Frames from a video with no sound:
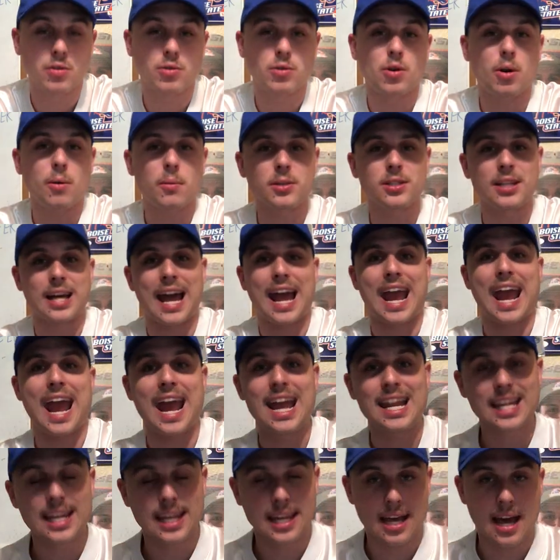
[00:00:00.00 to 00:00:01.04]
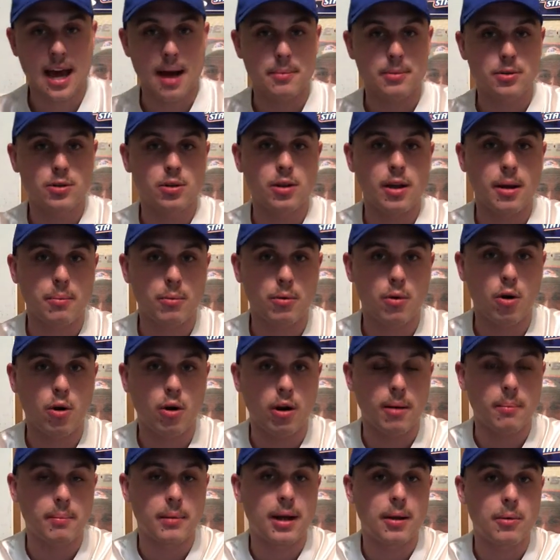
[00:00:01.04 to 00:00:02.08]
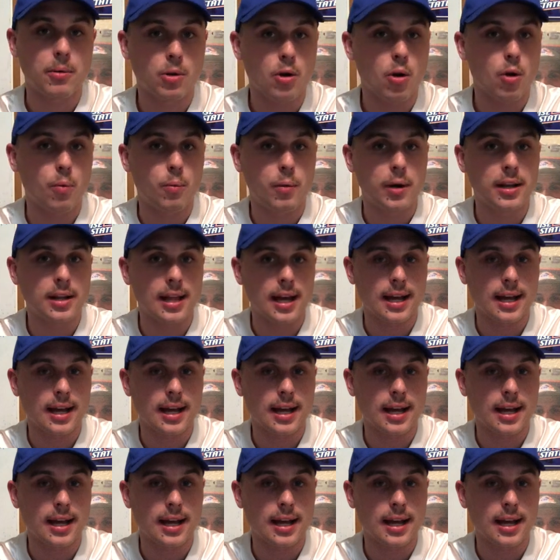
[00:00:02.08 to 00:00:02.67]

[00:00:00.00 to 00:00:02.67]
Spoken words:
He was almost a handicap to that program being able to go win